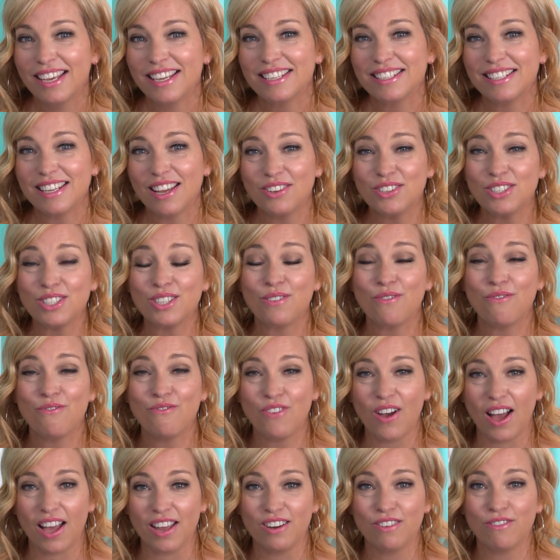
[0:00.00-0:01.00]
Sounds
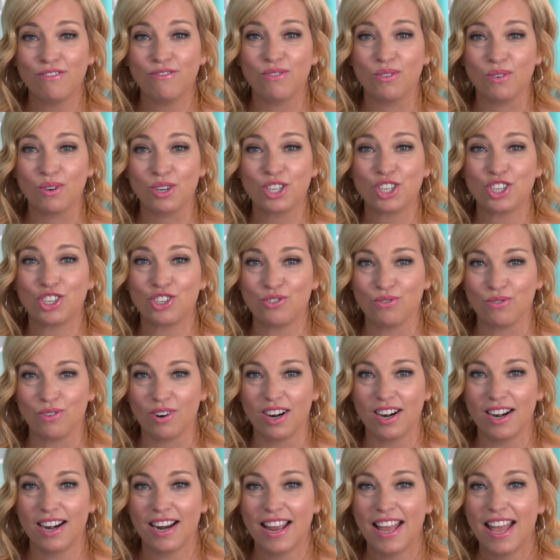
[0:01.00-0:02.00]
fun for
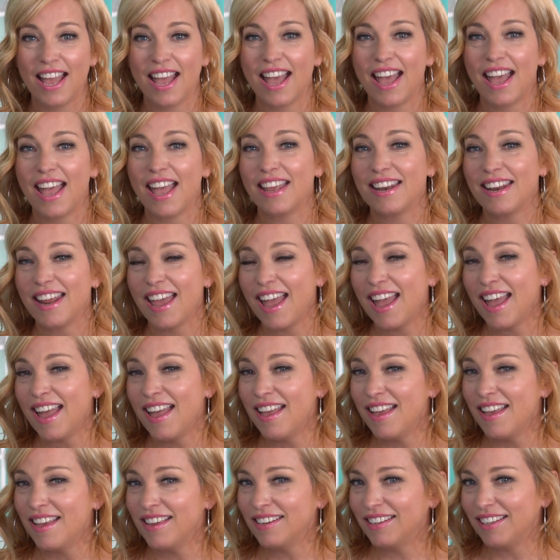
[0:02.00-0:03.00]
sure, and
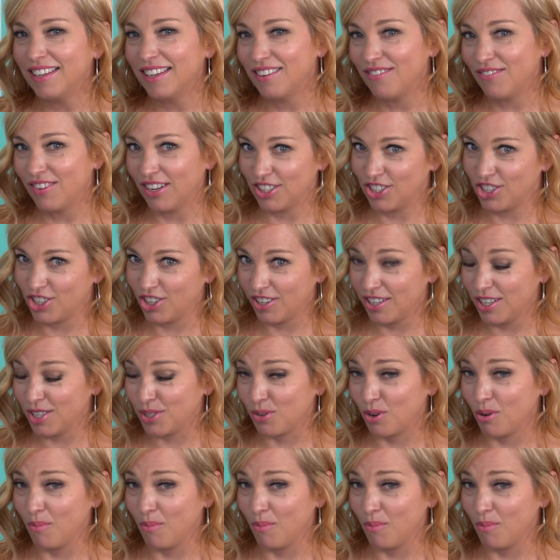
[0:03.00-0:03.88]
any adventure is